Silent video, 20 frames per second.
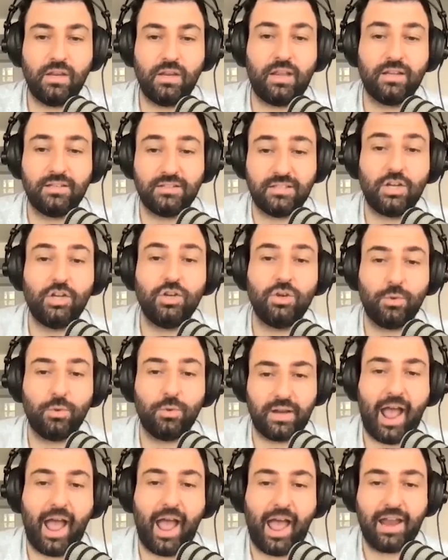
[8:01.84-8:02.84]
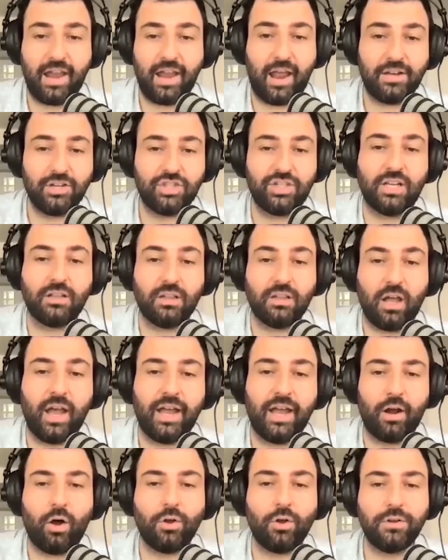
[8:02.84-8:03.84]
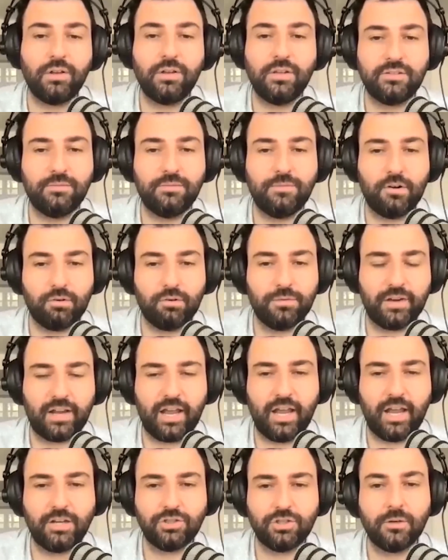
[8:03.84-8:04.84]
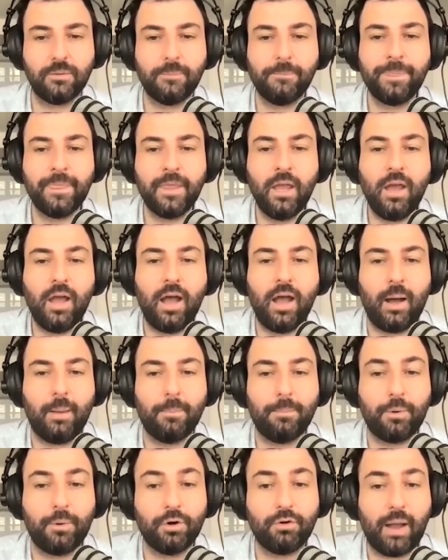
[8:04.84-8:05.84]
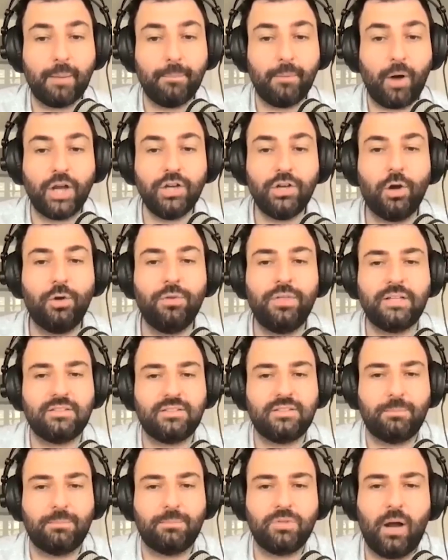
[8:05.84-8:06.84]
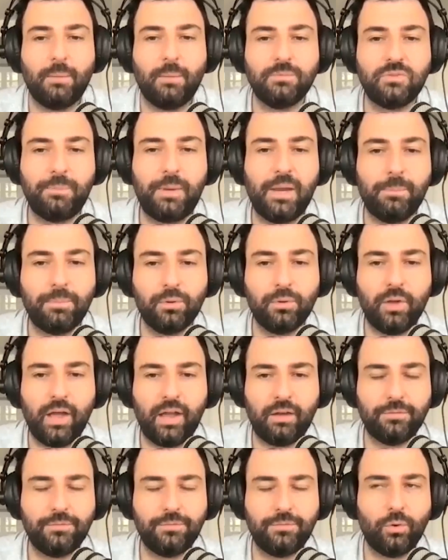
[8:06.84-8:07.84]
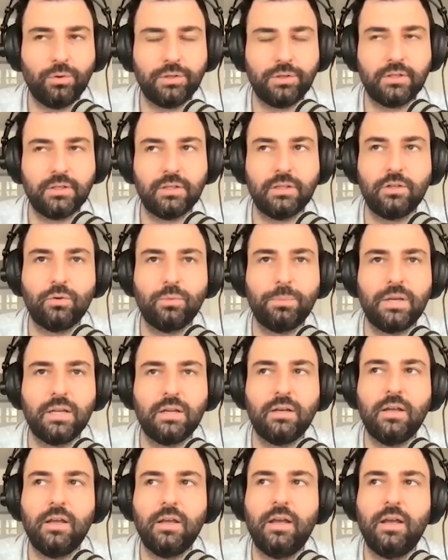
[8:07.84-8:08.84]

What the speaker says: continue and shed light on this verification program. I know that sometimes people have fallen a little bit